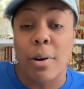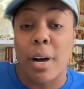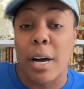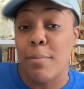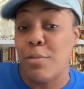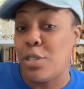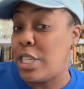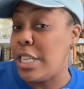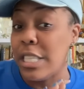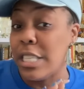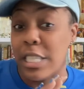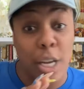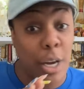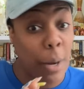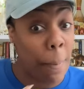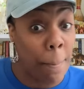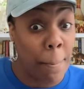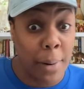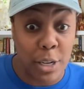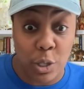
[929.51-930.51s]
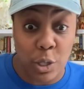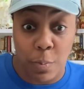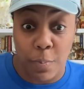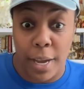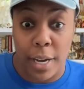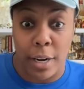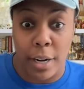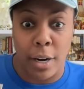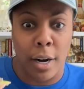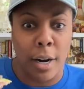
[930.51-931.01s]
Um, she's looked much
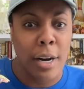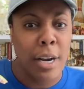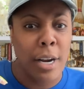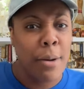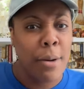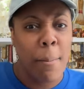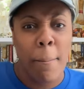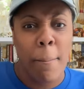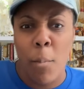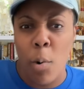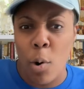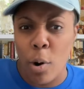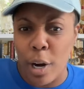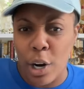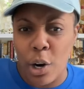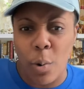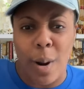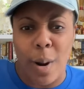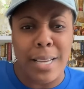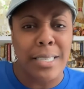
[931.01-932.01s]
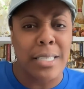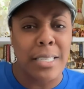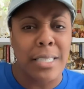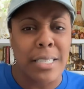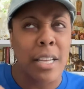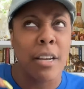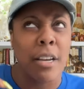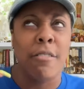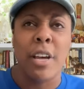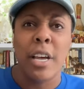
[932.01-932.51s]
better, more
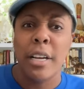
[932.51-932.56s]
aggressive.